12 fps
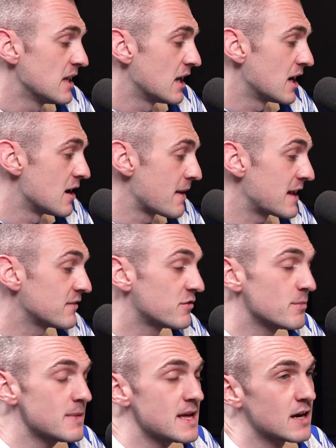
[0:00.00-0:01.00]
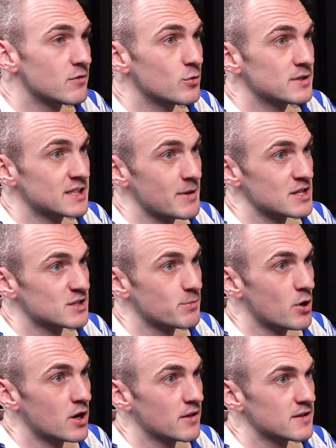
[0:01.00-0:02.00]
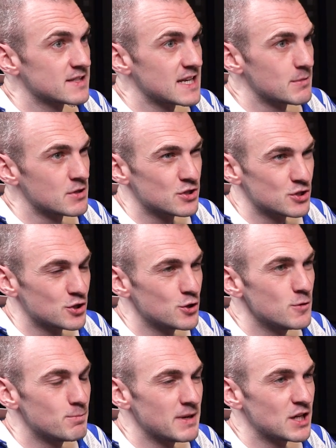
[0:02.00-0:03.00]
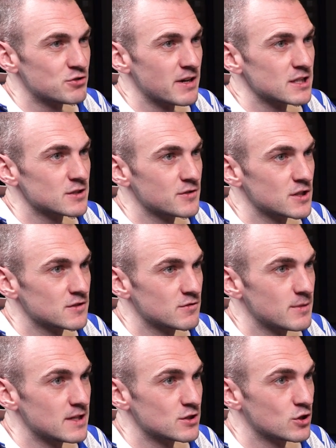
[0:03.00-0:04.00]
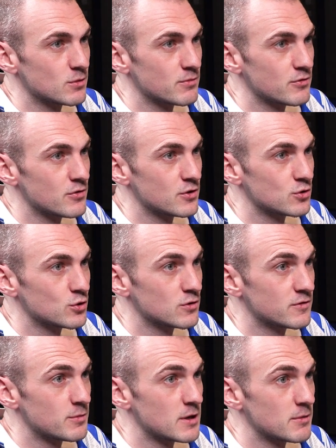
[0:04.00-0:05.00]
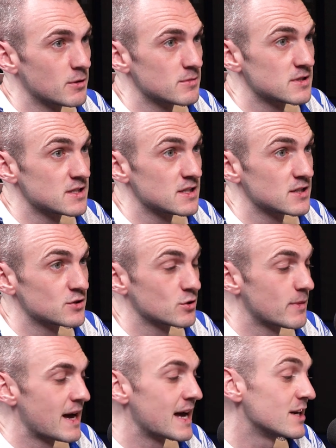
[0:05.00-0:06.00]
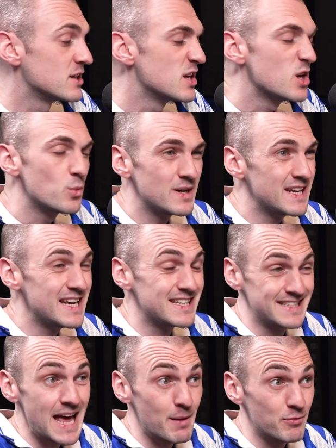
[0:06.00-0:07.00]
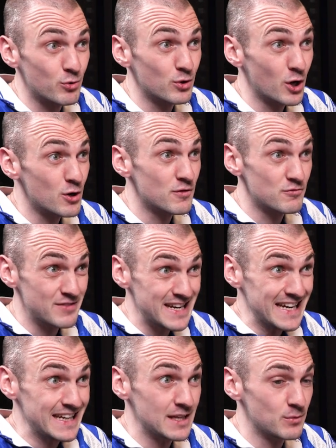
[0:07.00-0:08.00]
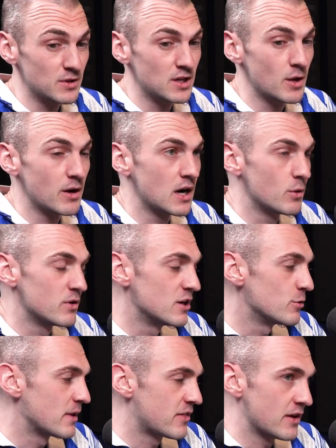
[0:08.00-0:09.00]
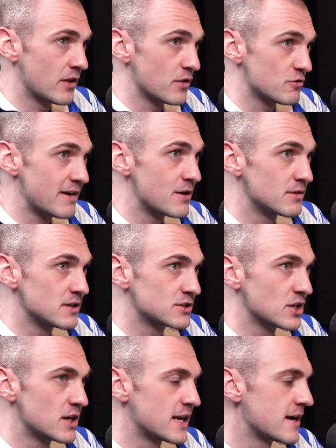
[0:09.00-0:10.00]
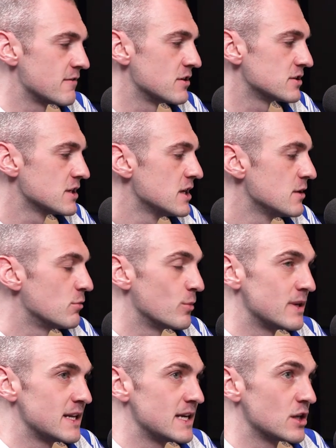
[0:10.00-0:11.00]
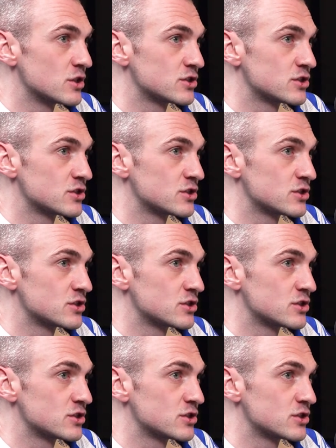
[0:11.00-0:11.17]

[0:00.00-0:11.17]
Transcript: and for me, I've always said about the spine of the team, and there's 2 big transfers for me to come through the door for Birmingham City this summer. And we need depth all over, really. We're a little bit thin on the ground in certain areas, but we need a